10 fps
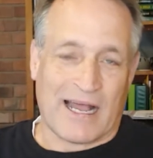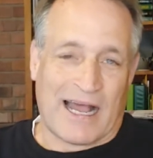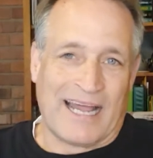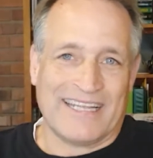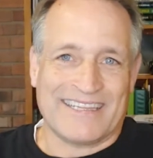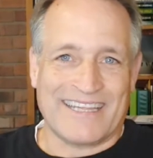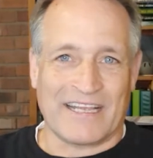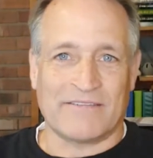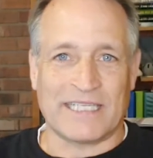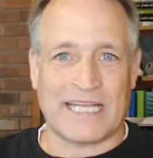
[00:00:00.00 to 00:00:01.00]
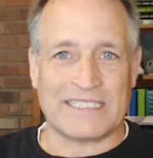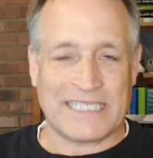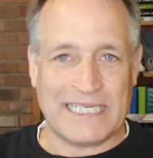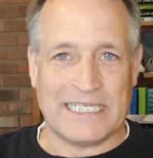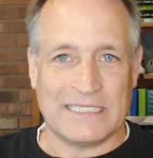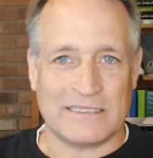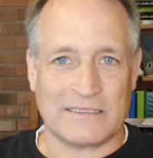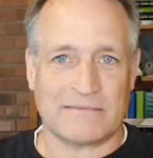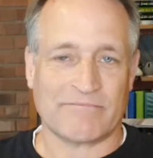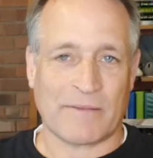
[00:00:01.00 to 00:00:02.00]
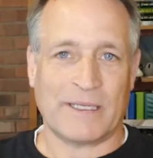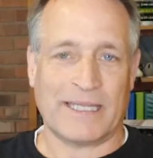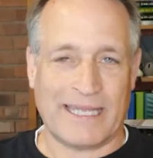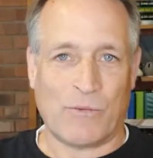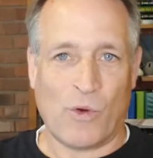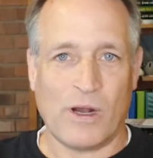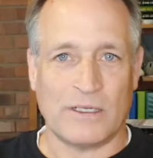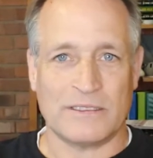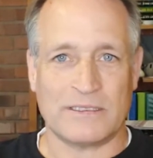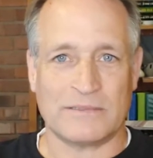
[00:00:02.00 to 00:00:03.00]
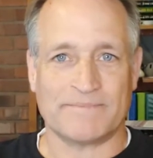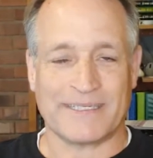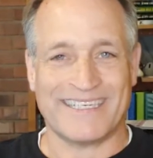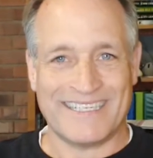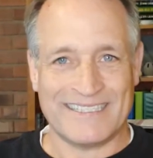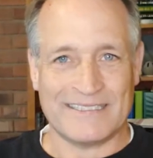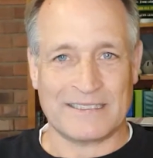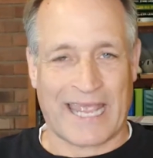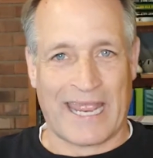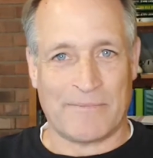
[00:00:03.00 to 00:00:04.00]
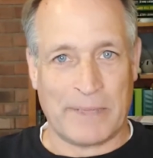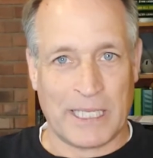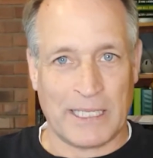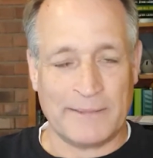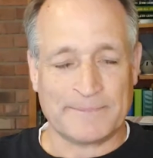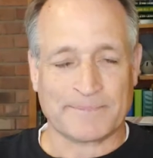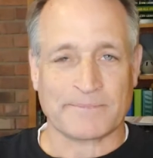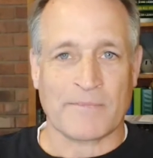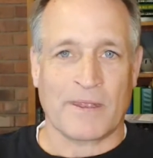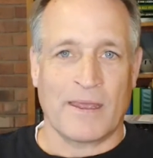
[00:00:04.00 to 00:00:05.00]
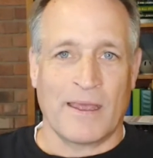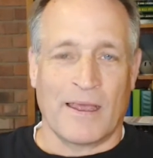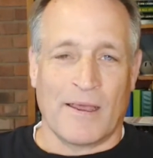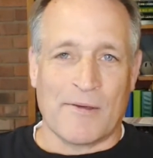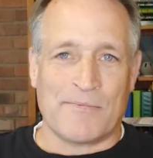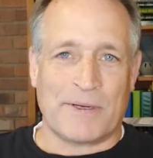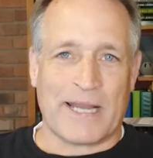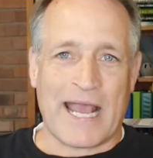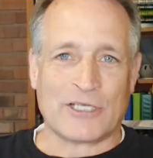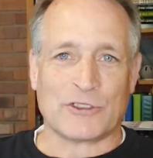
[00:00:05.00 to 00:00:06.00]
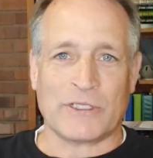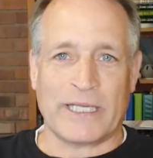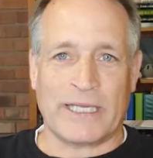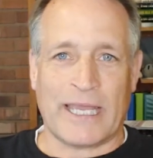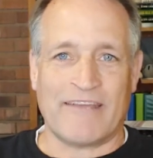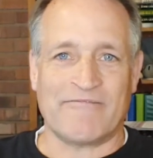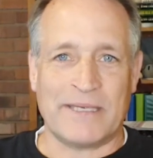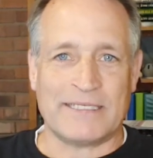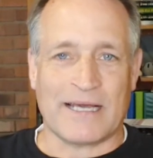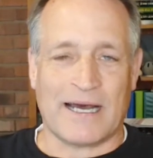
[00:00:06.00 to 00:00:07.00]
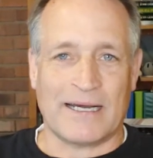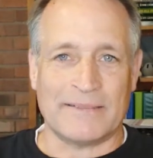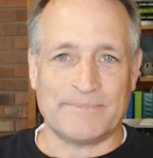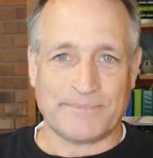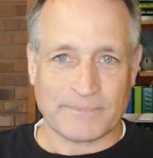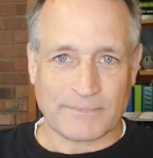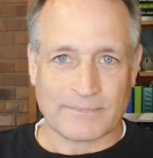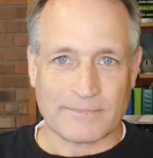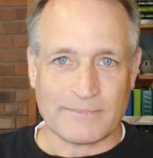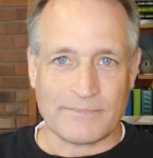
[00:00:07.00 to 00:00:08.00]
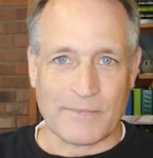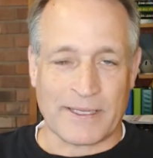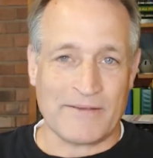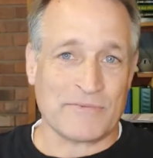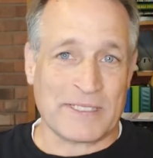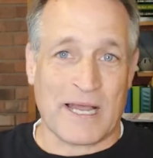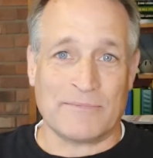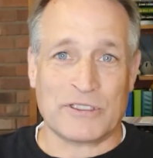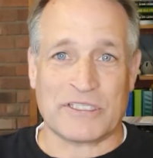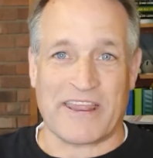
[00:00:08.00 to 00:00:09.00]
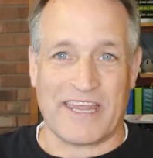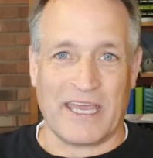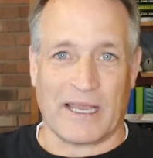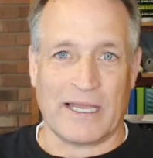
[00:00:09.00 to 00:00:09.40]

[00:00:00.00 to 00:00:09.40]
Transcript: I didn't think of it as tedious. I mean, it is, can be, but it actually gives me time just to think.